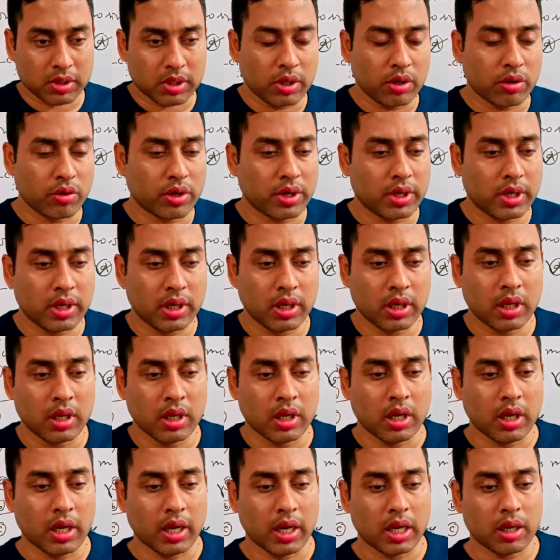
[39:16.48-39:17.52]
theory
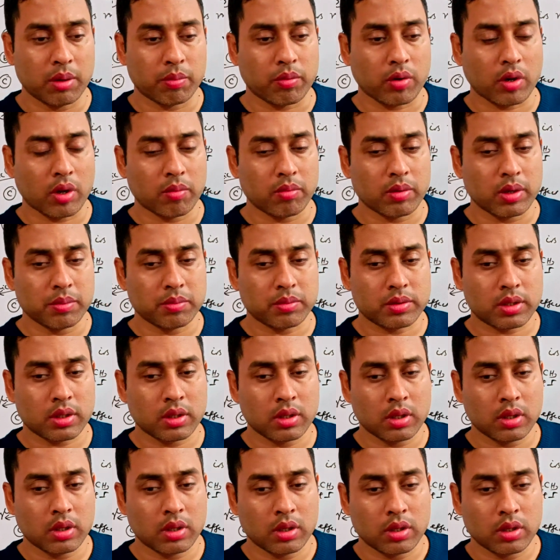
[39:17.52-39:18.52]
and problems.